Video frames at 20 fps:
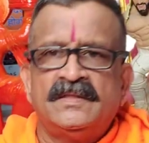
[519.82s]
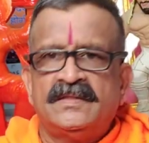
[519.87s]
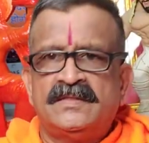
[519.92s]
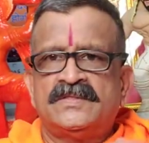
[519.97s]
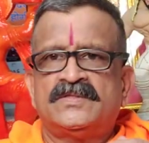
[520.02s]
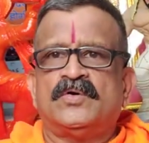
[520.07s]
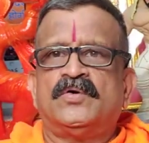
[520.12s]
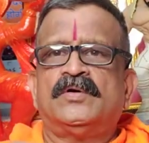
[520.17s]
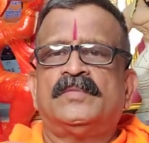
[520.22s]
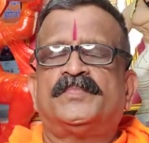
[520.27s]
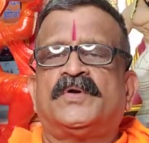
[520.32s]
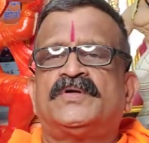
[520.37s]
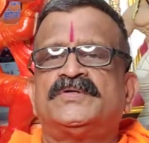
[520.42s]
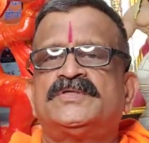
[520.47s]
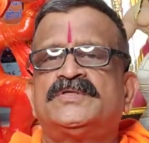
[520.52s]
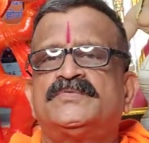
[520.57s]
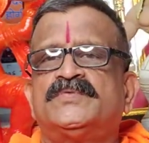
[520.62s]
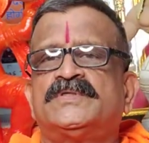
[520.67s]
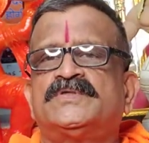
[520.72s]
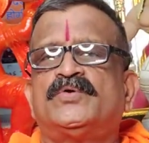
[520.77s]
This whole
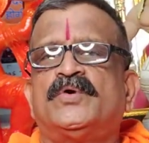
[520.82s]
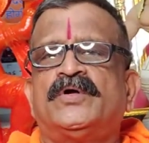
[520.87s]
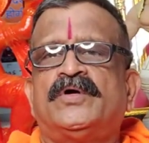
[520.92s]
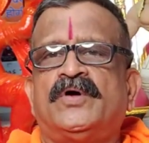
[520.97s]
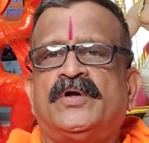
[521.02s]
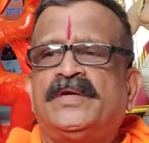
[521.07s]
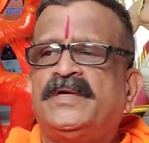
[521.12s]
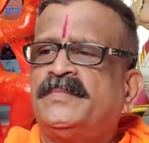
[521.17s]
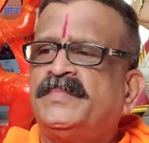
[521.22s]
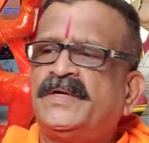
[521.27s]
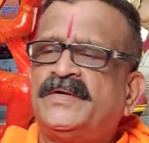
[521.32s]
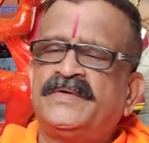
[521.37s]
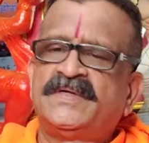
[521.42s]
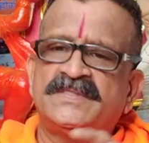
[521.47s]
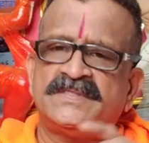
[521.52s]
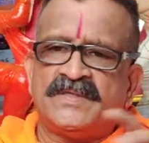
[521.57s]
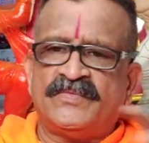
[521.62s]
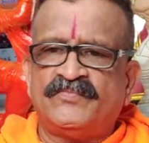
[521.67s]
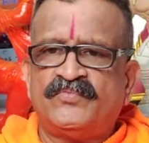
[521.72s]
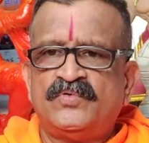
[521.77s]
process was going on. In
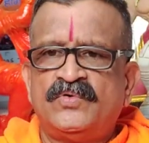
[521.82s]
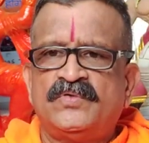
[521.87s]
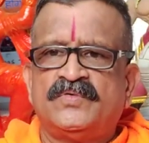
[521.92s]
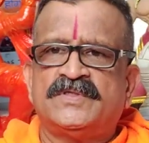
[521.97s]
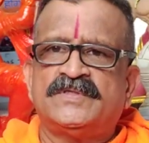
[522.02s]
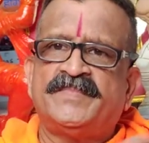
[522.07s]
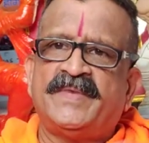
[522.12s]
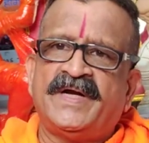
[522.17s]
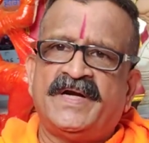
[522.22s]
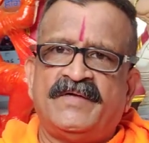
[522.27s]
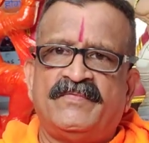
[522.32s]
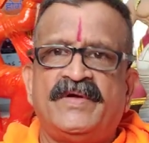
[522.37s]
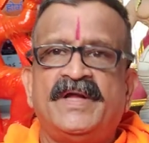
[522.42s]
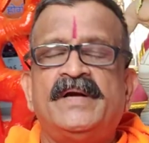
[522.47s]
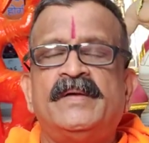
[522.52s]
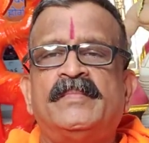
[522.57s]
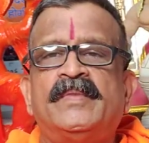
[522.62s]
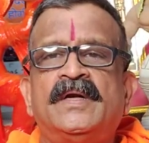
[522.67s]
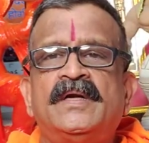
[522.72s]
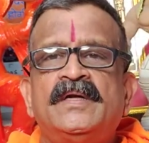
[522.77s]
between, some food was made
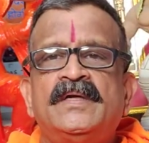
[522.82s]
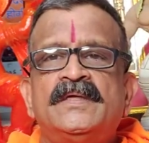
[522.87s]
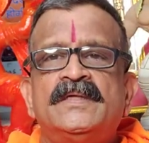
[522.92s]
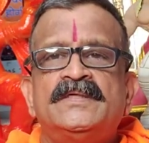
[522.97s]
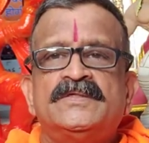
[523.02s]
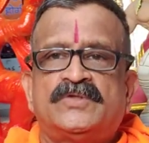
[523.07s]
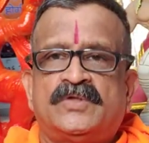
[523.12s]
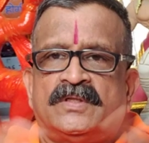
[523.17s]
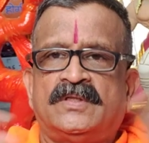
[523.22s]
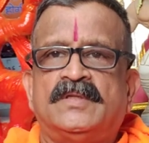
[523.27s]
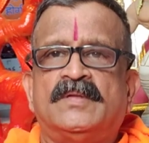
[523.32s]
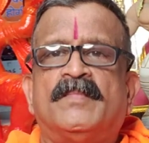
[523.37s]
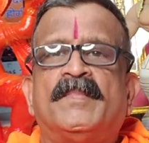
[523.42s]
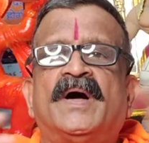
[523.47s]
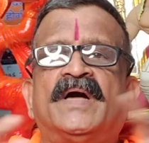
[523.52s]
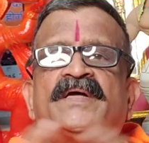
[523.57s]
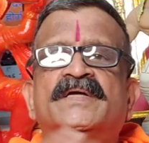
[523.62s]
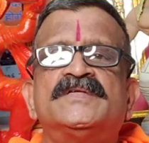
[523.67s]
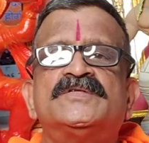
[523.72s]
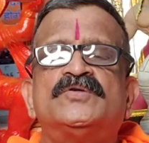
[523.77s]
available so that the
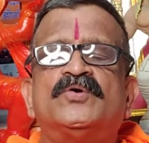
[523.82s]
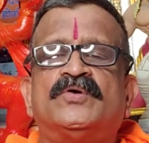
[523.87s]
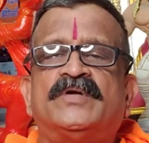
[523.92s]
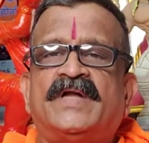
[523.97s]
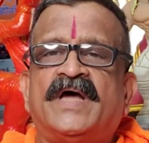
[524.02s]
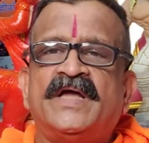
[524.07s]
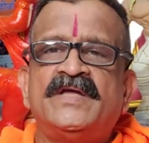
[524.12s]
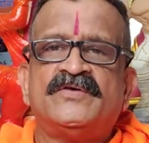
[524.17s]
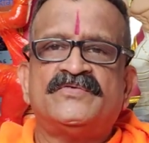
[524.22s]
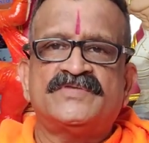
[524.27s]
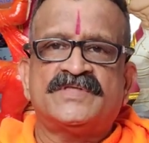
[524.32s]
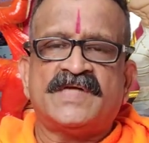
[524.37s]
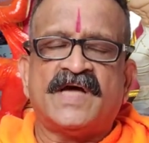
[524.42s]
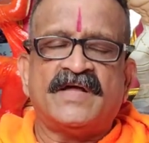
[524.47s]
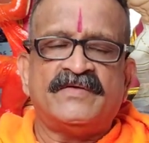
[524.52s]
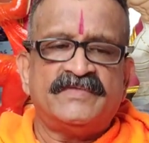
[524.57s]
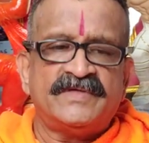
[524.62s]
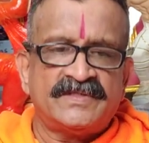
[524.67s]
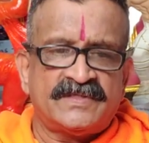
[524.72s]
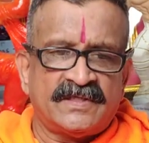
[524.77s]
monkeys don't die of
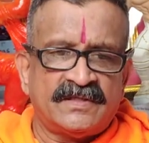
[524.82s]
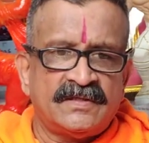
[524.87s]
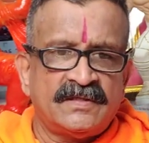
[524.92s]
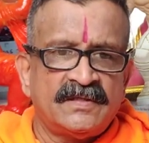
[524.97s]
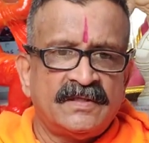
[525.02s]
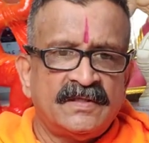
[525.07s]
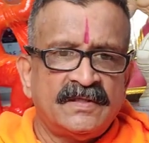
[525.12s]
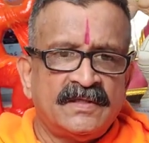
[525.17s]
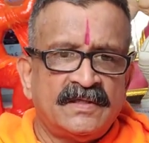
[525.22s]
starvation.